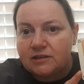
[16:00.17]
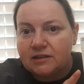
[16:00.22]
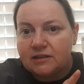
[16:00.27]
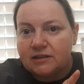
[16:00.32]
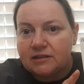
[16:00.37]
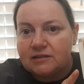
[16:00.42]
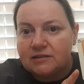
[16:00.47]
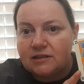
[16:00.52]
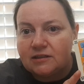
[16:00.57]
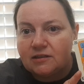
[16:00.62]
in
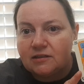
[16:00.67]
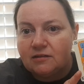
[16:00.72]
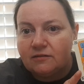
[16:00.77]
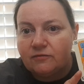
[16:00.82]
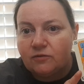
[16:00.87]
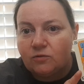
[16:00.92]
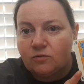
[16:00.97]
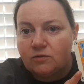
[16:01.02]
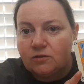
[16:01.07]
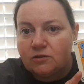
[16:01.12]
consecutive
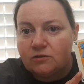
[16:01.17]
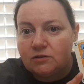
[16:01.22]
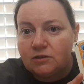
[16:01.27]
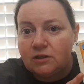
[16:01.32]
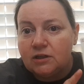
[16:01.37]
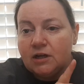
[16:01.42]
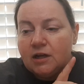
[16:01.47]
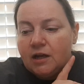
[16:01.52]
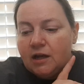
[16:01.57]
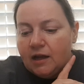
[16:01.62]
order,
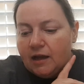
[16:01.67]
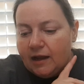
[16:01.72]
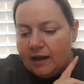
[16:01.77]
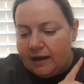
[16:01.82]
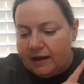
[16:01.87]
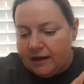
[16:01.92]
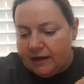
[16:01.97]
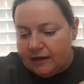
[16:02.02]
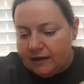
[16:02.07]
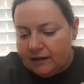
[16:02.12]

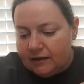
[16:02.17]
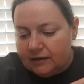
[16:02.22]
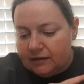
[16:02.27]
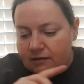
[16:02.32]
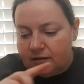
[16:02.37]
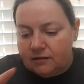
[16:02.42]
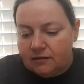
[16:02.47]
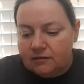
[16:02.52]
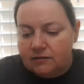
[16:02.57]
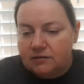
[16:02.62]
and
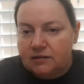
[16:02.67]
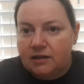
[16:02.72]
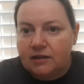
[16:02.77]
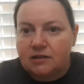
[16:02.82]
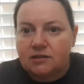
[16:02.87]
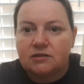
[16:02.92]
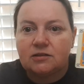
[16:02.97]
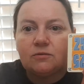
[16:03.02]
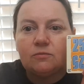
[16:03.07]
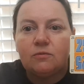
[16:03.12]

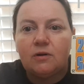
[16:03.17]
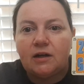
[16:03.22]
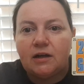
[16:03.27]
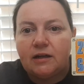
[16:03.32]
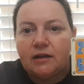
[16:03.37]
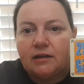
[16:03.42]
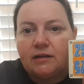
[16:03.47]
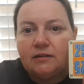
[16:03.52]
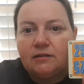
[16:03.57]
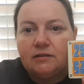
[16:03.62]
takes
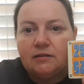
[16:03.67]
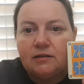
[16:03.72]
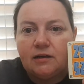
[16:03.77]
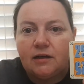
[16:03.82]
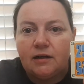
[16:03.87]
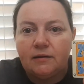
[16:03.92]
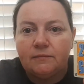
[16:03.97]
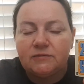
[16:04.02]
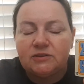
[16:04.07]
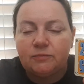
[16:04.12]
away,
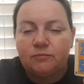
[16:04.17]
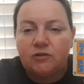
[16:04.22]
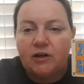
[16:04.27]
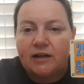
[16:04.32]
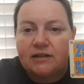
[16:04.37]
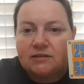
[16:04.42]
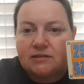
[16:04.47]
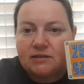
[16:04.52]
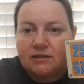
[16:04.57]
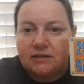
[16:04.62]
um,
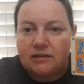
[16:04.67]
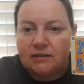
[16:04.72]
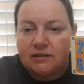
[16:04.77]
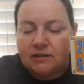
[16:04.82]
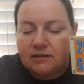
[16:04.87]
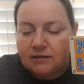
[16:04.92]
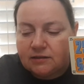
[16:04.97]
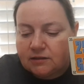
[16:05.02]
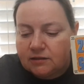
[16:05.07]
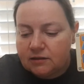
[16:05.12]
subtracts the